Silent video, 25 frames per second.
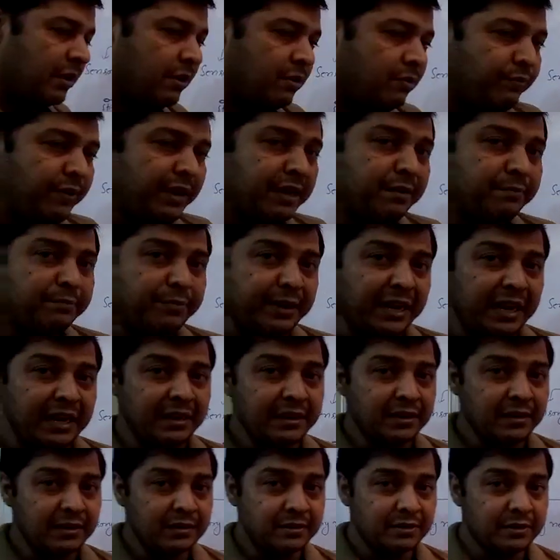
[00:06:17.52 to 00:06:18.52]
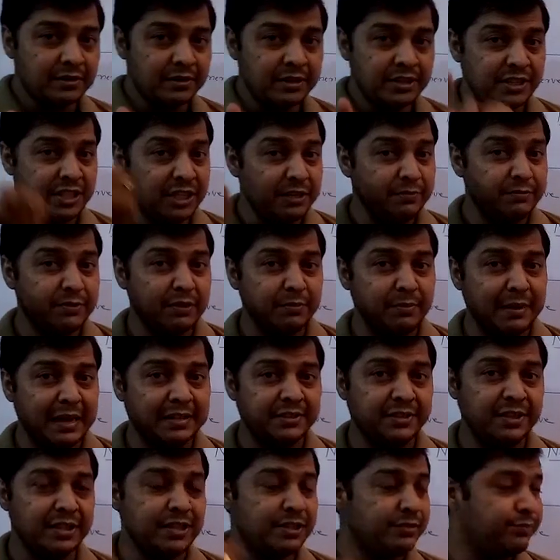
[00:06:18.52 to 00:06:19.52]
when brain receive the
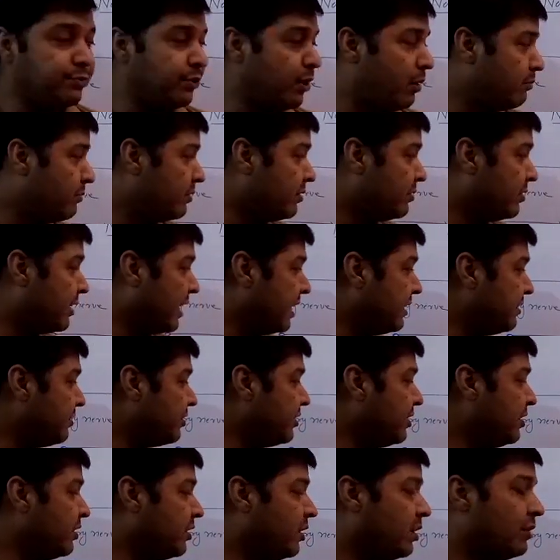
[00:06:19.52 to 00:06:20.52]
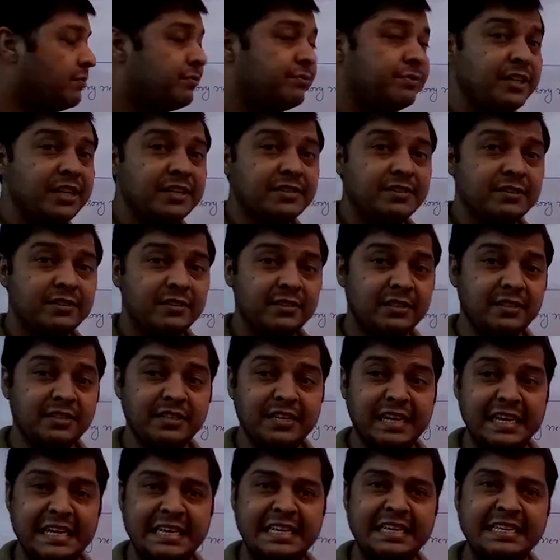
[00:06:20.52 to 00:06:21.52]
message from the sensory nerve, yes,
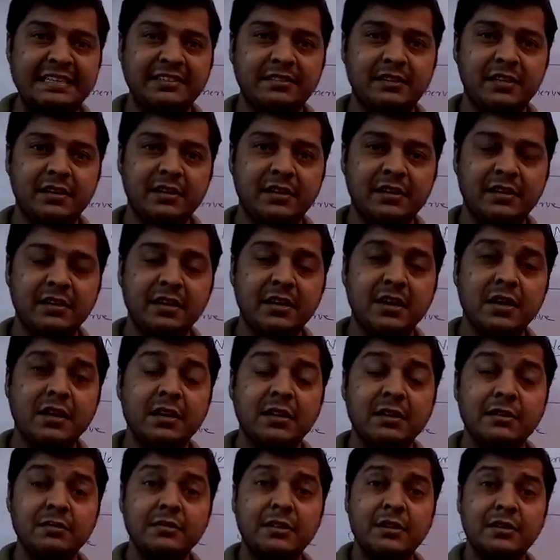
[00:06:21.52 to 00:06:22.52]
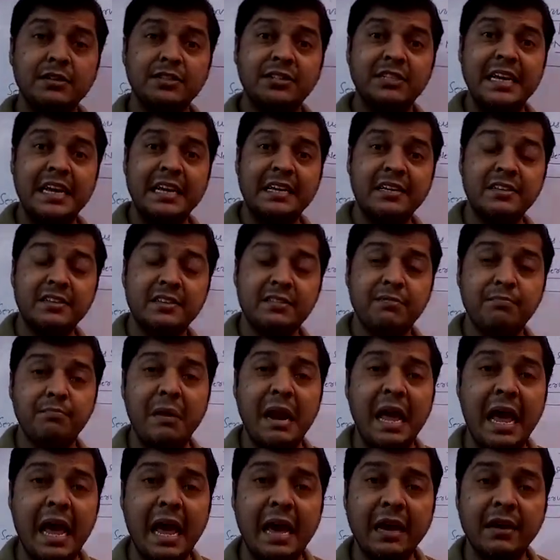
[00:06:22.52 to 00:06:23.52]
snake is there. The snake is
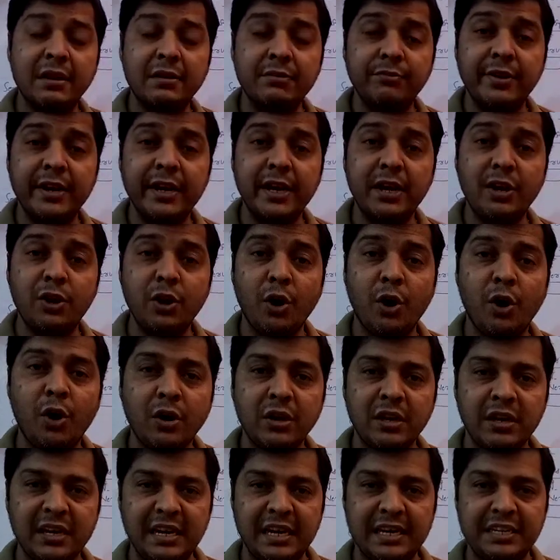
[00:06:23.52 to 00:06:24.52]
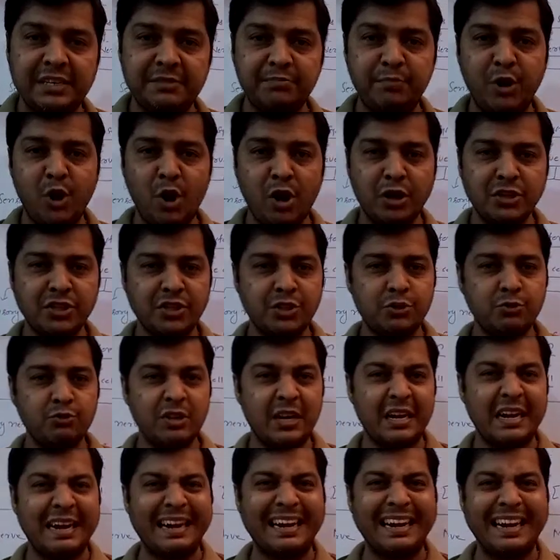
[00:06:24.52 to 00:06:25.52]
black, very long. It belongs to the
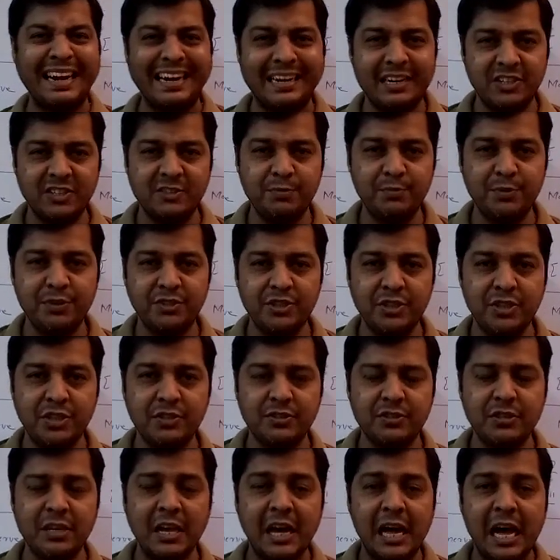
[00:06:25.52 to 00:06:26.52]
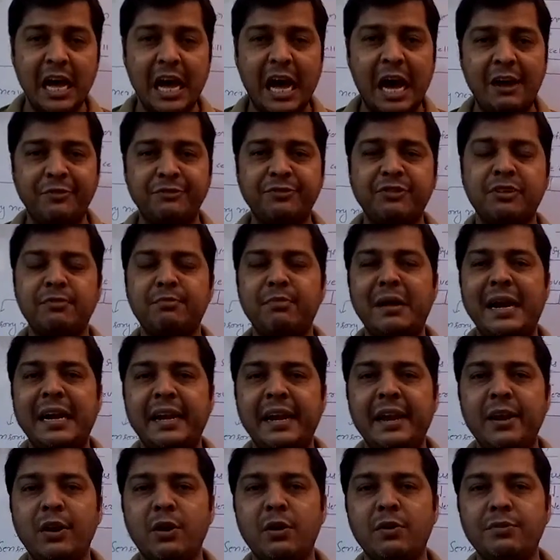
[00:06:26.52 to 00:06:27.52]
krat species. After
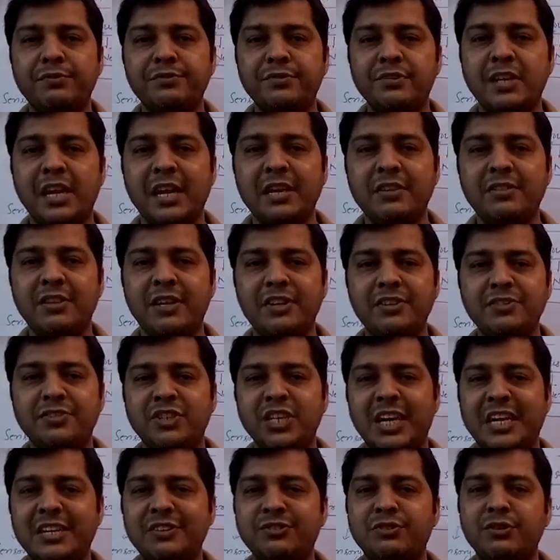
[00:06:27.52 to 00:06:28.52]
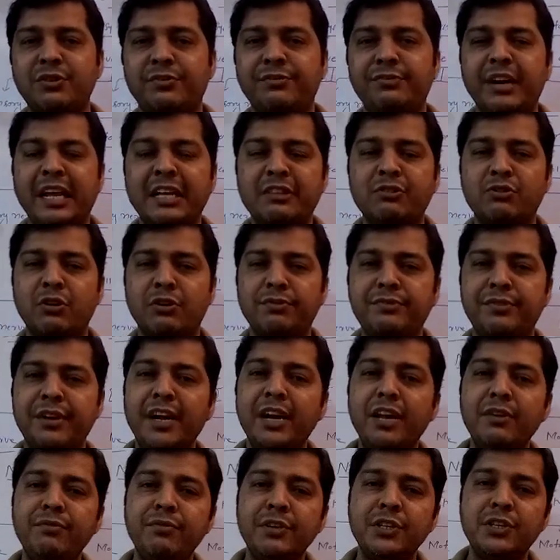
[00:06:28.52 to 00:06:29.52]
biting of snake, there is chance of death of
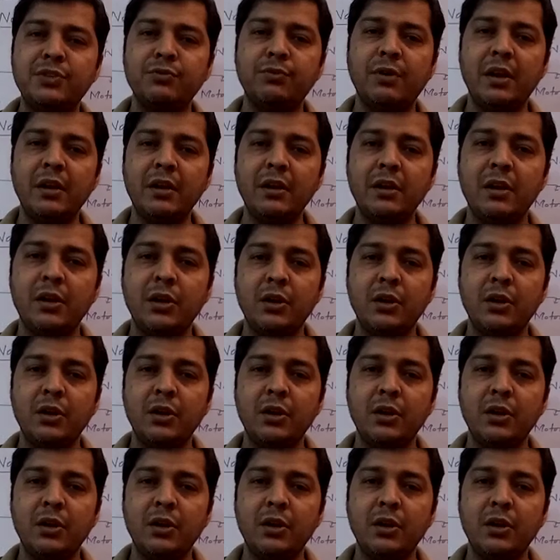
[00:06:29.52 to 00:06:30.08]
individual.